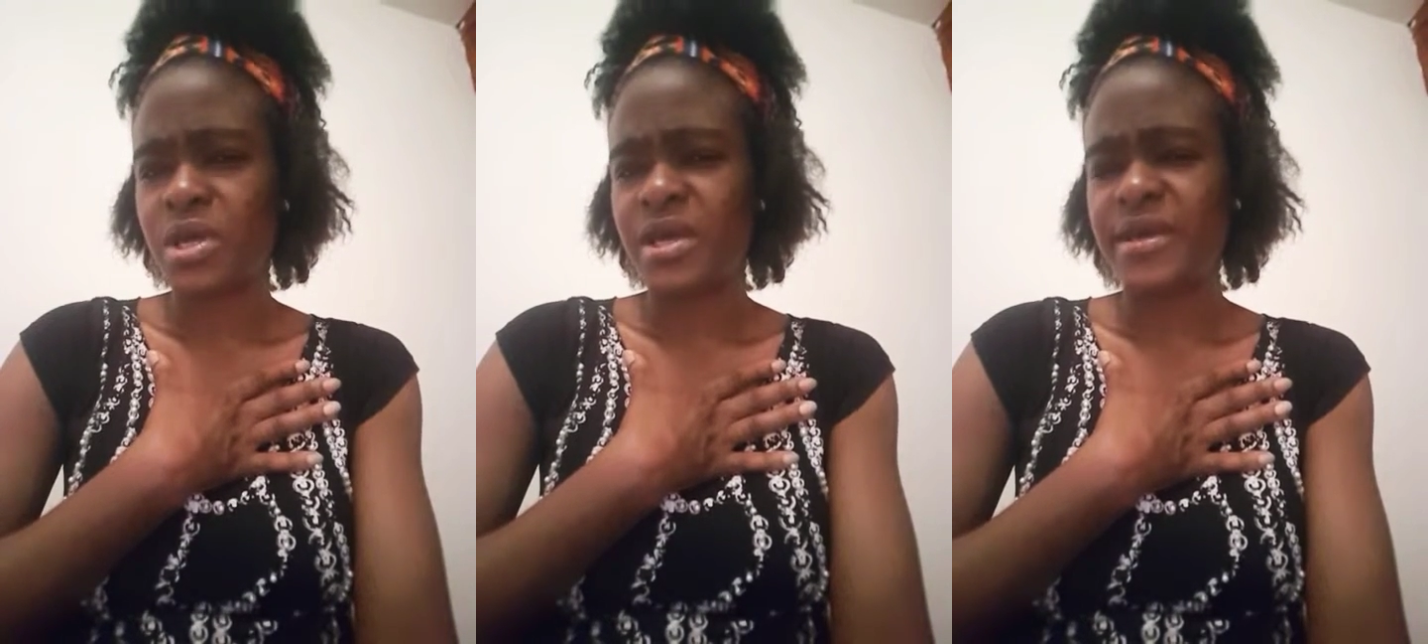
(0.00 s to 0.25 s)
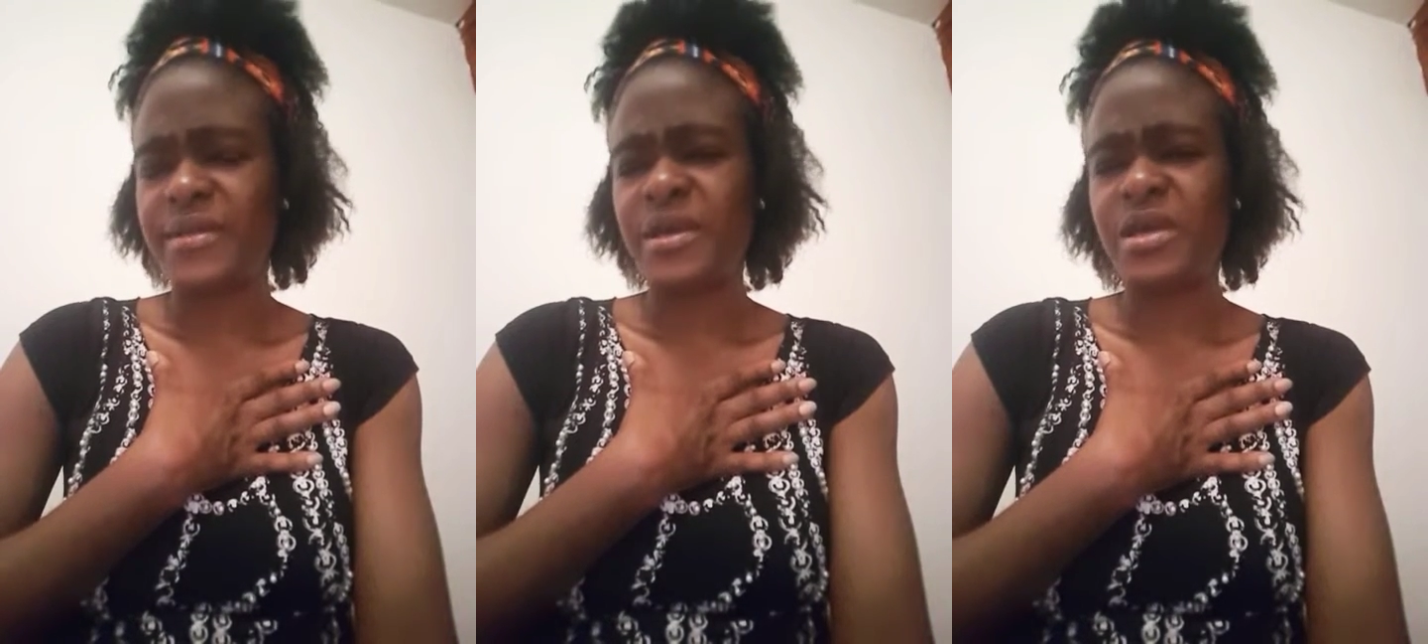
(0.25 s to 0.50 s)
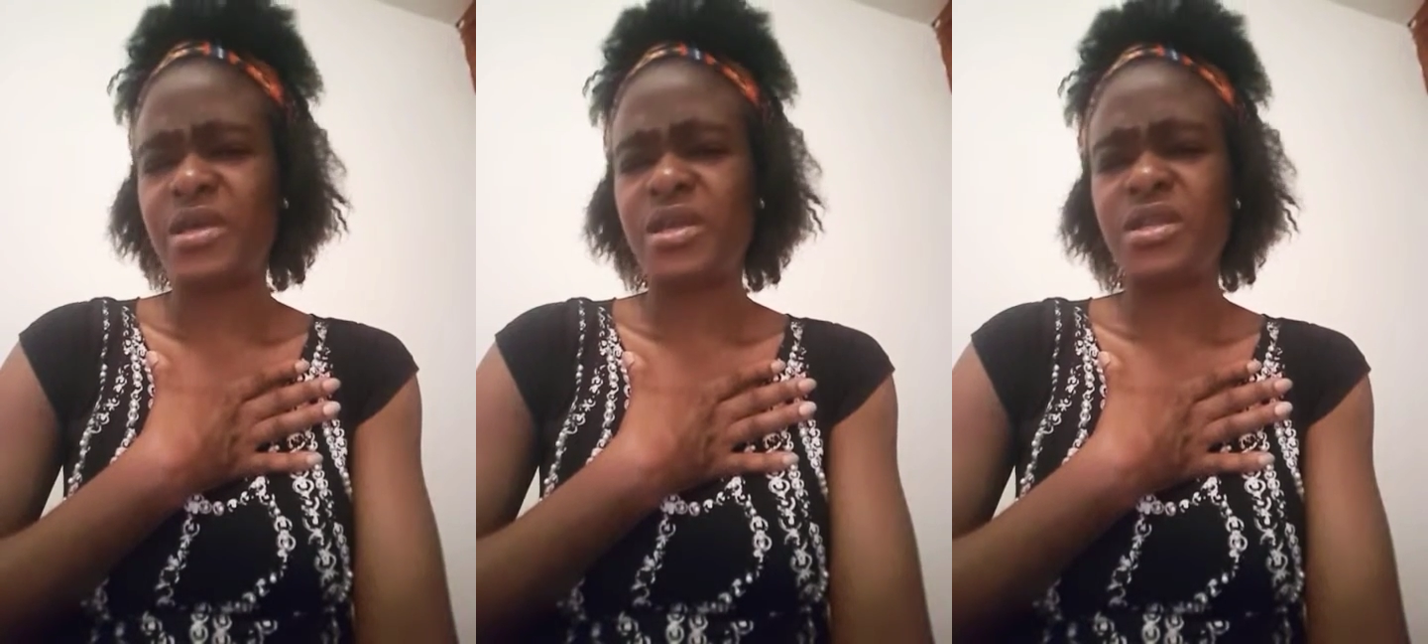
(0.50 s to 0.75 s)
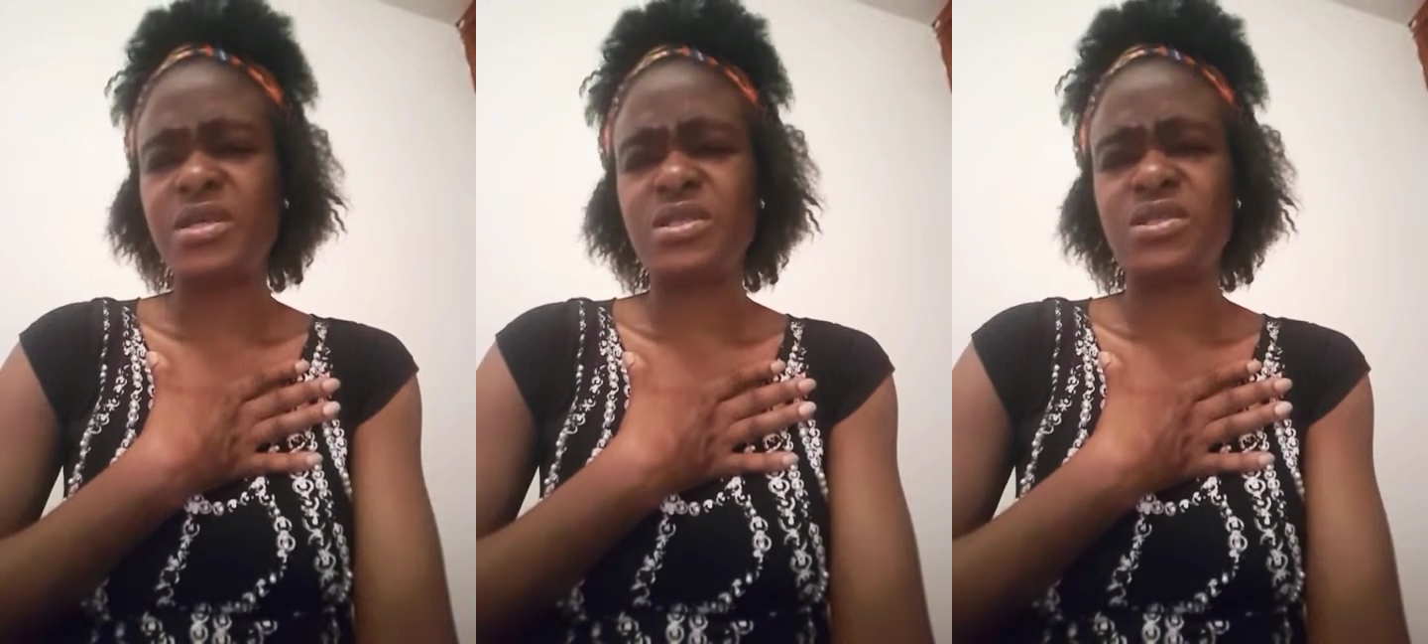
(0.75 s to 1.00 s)
And then in
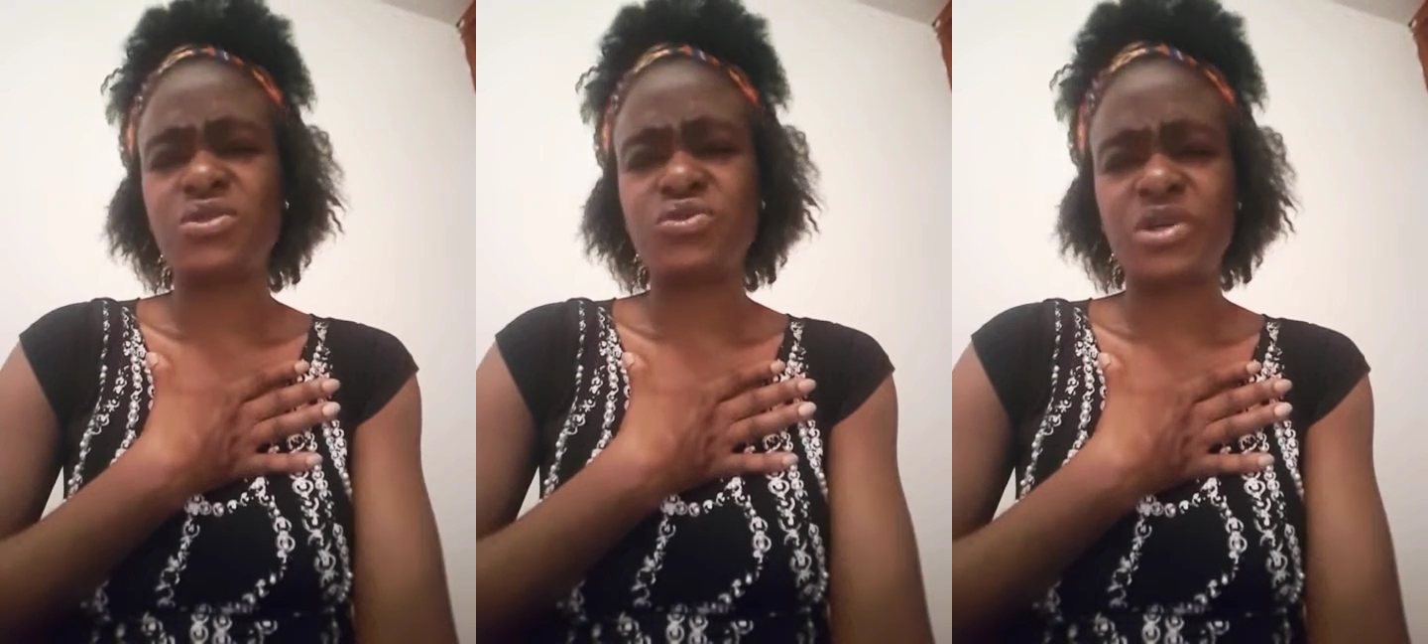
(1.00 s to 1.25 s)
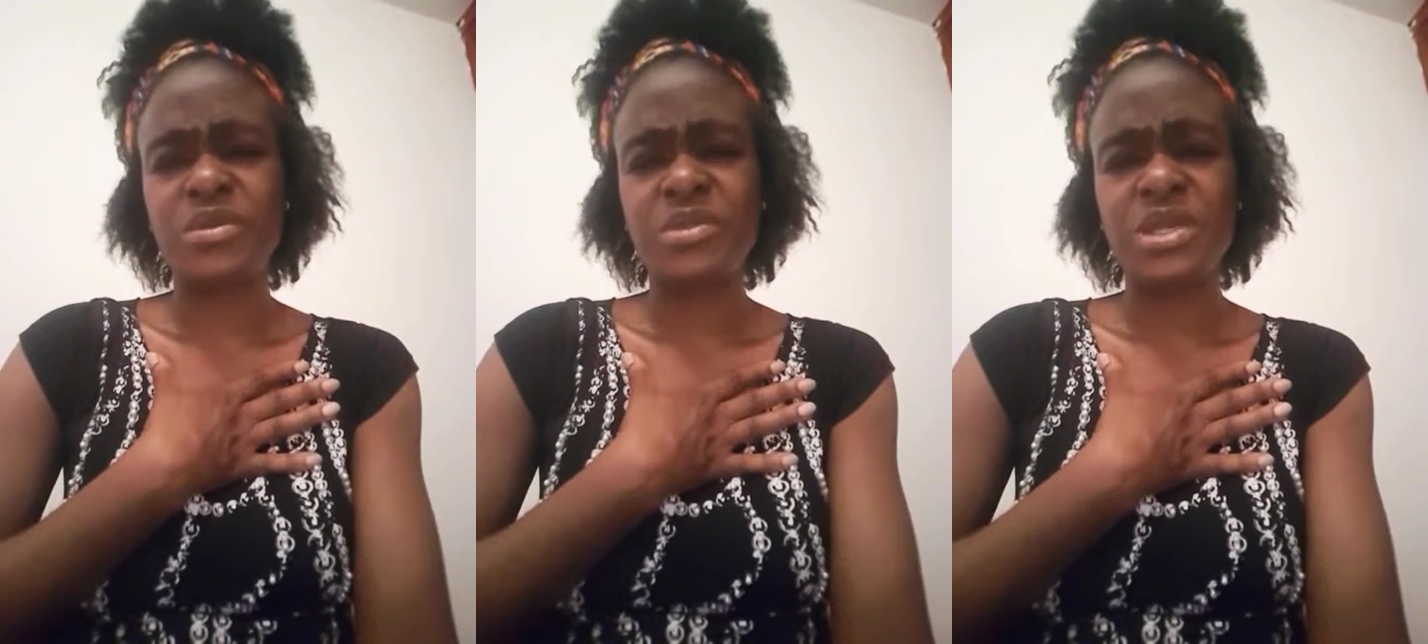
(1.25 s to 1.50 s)
this stream,